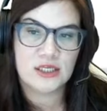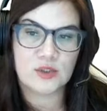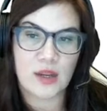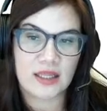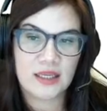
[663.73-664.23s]

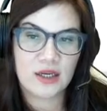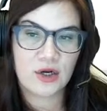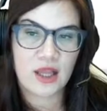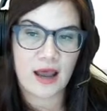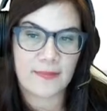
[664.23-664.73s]
So I click here
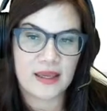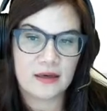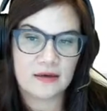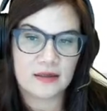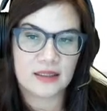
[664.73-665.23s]
to copy it.
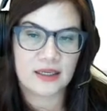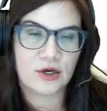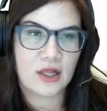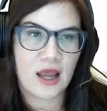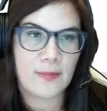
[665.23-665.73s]
Click here
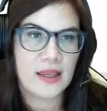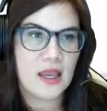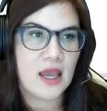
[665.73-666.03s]
to copy.